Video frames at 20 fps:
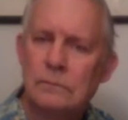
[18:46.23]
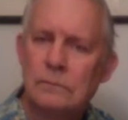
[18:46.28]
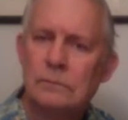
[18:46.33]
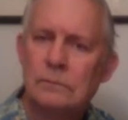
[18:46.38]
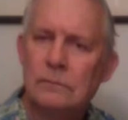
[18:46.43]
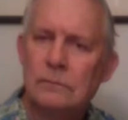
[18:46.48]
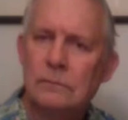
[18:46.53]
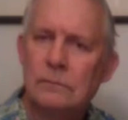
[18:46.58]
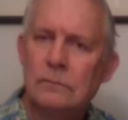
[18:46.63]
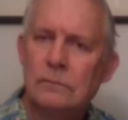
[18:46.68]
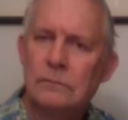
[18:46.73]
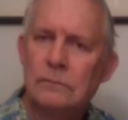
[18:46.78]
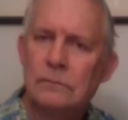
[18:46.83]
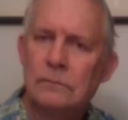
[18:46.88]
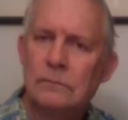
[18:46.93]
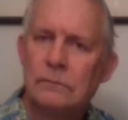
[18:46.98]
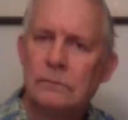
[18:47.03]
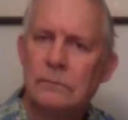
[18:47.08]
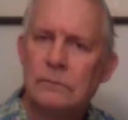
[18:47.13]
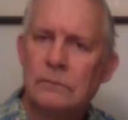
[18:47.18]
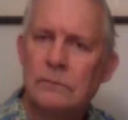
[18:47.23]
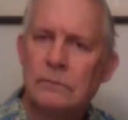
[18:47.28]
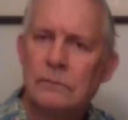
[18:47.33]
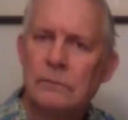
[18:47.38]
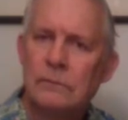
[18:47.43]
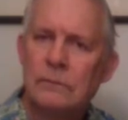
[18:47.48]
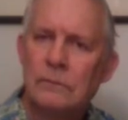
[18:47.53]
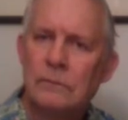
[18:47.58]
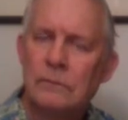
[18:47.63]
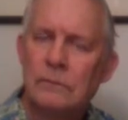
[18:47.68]

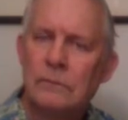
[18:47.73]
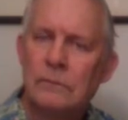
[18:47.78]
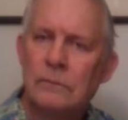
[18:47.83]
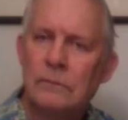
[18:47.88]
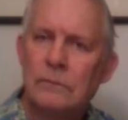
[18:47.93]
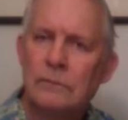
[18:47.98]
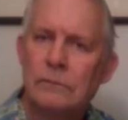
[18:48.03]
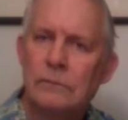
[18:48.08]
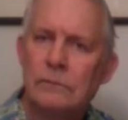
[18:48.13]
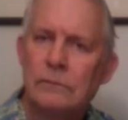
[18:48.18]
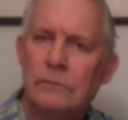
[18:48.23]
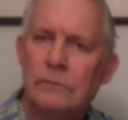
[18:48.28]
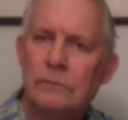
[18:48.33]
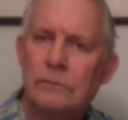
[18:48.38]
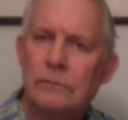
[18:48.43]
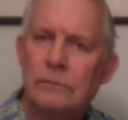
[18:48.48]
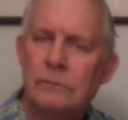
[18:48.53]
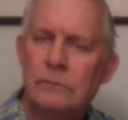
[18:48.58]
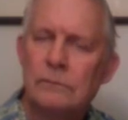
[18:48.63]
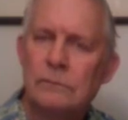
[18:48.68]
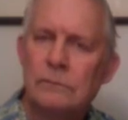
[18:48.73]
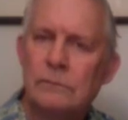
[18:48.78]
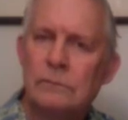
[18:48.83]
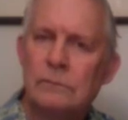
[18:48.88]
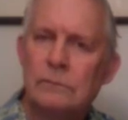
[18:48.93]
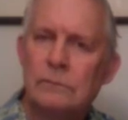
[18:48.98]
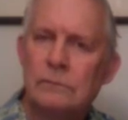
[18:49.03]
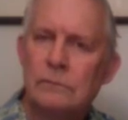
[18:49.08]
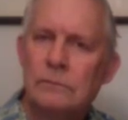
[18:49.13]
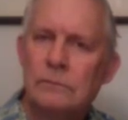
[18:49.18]

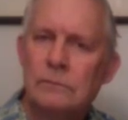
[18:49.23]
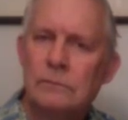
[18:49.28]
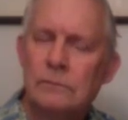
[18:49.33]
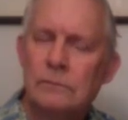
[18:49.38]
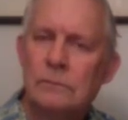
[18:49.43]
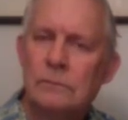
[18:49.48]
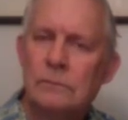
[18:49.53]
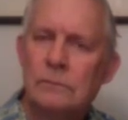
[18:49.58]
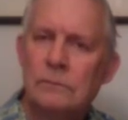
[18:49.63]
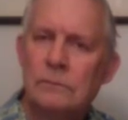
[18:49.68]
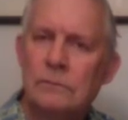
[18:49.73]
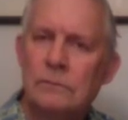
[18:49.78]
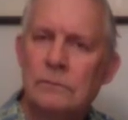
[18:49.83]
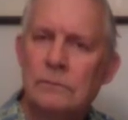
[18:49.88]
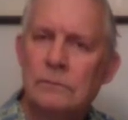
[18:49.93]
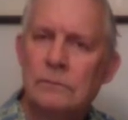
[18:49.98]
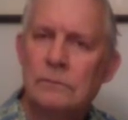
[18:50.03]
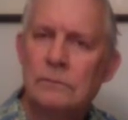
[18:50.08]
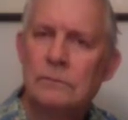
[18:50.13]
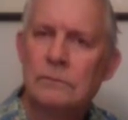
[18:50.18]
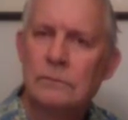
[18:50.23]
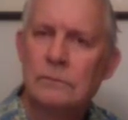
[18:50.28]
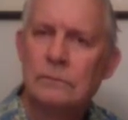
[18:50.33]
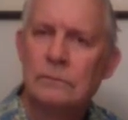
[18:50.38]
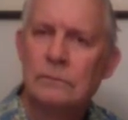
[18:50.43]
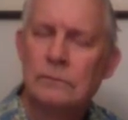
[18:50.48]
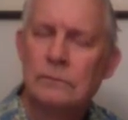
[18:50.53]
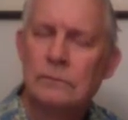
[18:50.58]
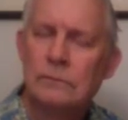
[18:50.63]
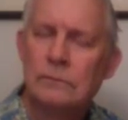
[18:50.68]

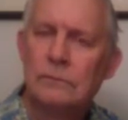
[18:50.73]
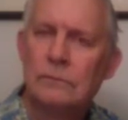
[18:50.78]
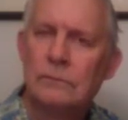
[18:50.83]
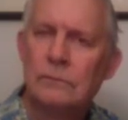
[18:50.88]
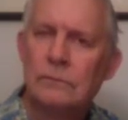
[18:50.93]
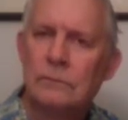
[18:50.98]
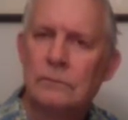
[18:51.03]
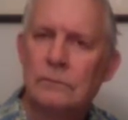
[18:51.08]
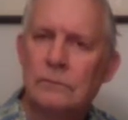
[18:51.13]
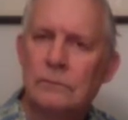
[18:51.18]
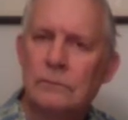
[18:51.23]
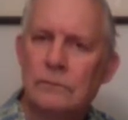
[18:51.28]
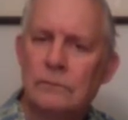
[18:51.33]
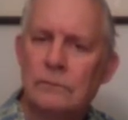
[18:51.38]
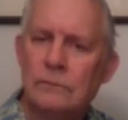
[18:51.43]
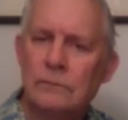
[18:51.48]
[no speech]